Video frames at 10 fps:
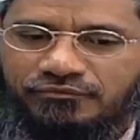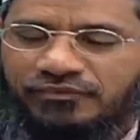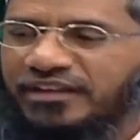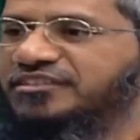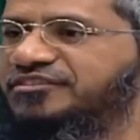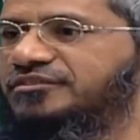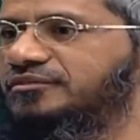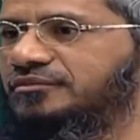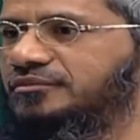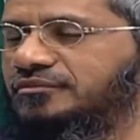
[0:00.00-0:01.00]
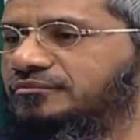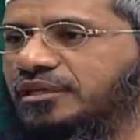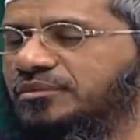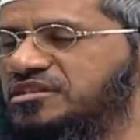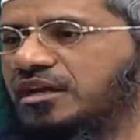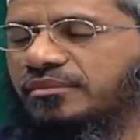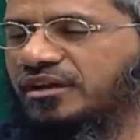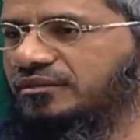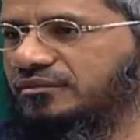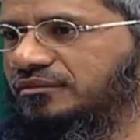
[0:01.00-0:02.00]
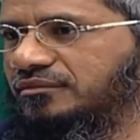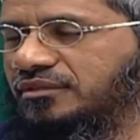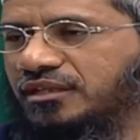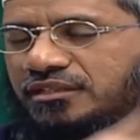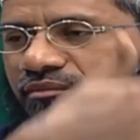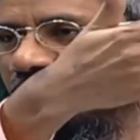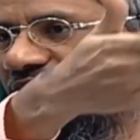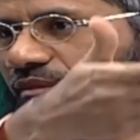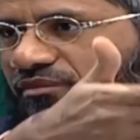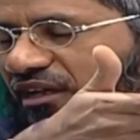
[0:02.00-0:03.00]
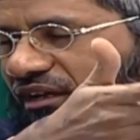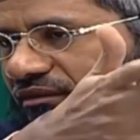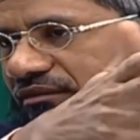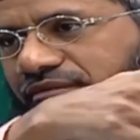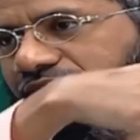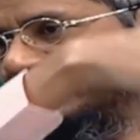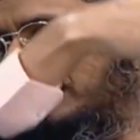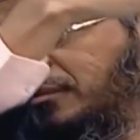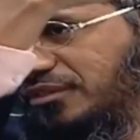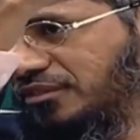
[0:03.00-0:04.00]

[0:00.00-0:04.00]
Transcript: once, maybe Shaban, the other may be Ramadan, the